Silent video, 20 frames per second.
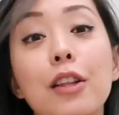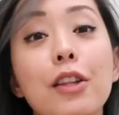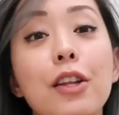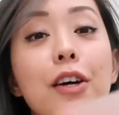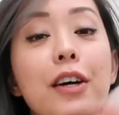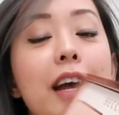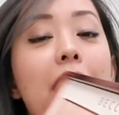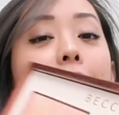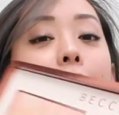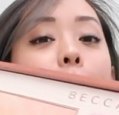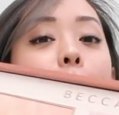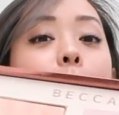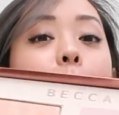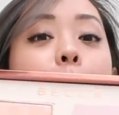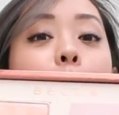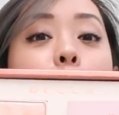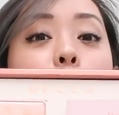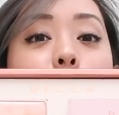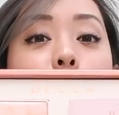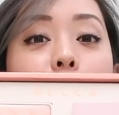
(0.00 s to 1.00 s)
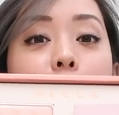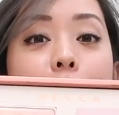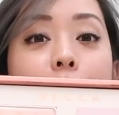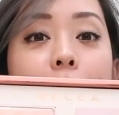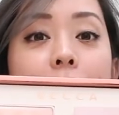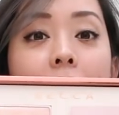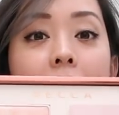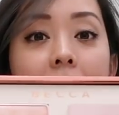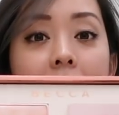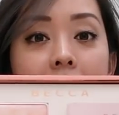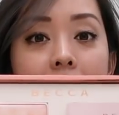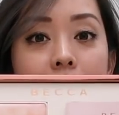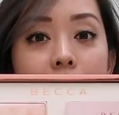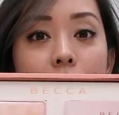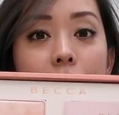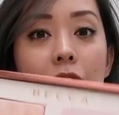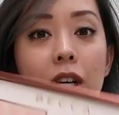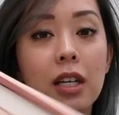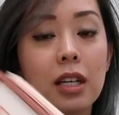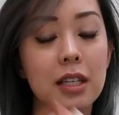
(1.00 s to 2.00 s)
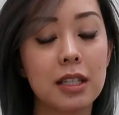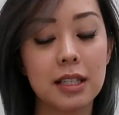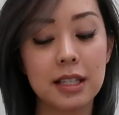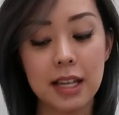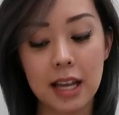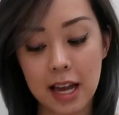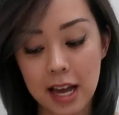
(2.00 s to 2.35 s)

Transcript: Look how beautiful this looks.